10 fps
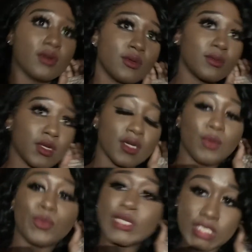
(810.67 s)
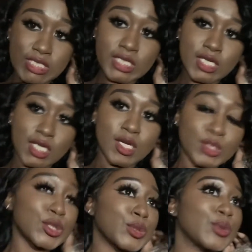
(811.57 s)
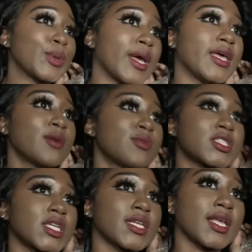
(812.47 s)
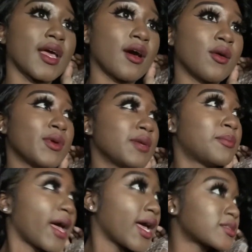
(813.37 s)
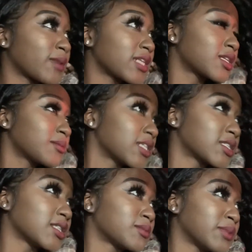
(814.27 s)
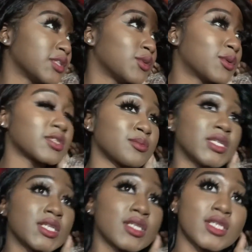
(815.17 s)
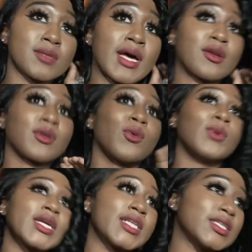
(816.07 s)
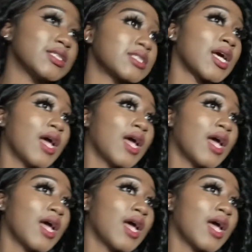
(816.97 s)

were originally gonna go to, it was shut down. We passed by something that says Pandora's Men Club. I don't know what it is.